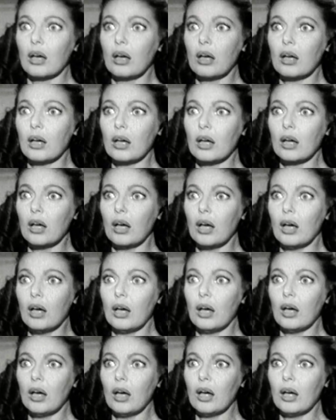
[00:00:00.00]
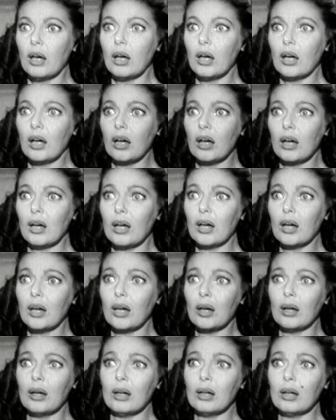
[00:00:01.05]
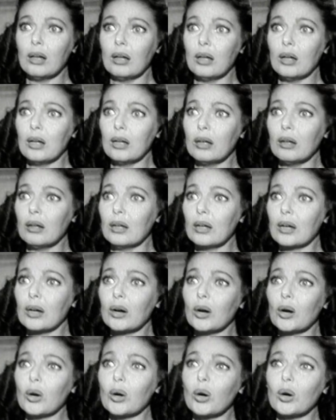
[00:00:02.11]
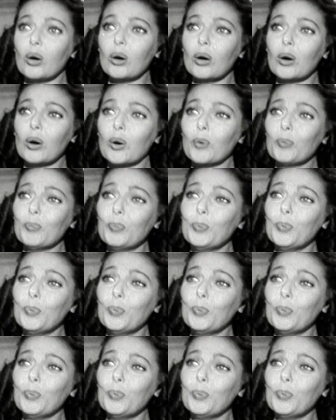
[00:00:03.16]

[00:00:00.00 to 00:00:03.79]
That will not be until after Mr. Kirk is well out of Atlanta. Oh,